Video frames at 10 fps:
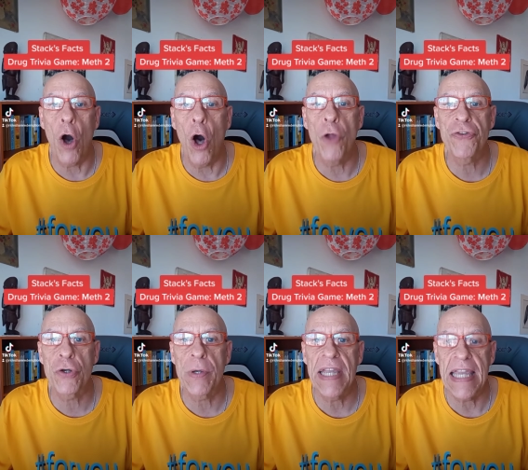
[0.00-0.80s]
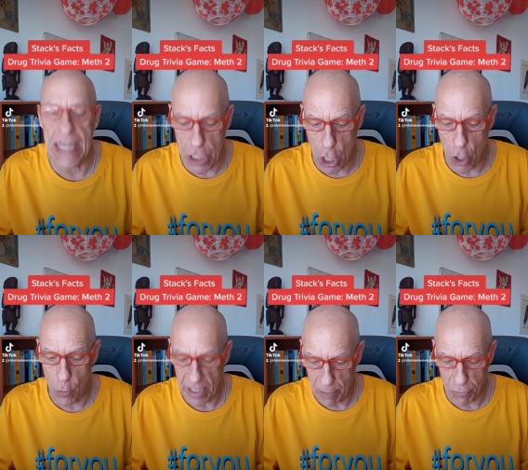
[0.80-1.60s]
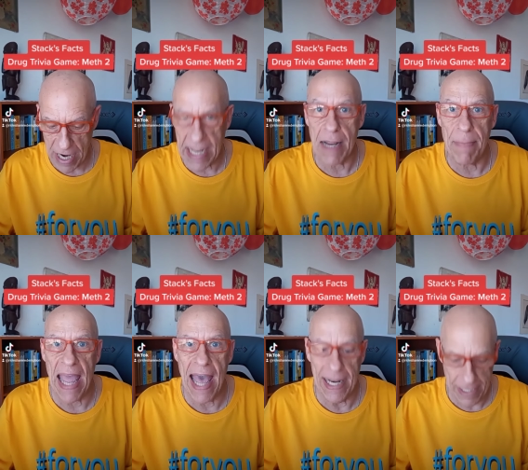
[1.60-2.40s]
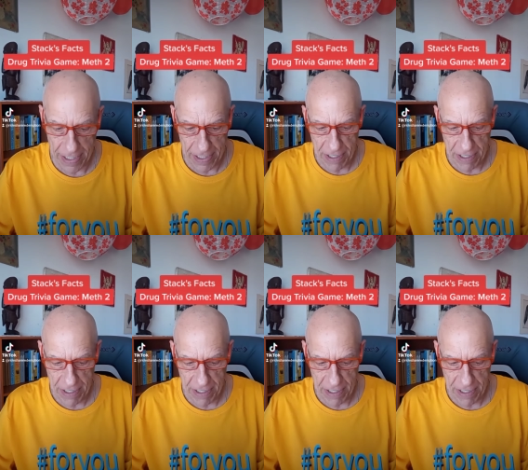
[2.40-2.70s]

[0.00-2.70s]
alter ego in Breaking Bad?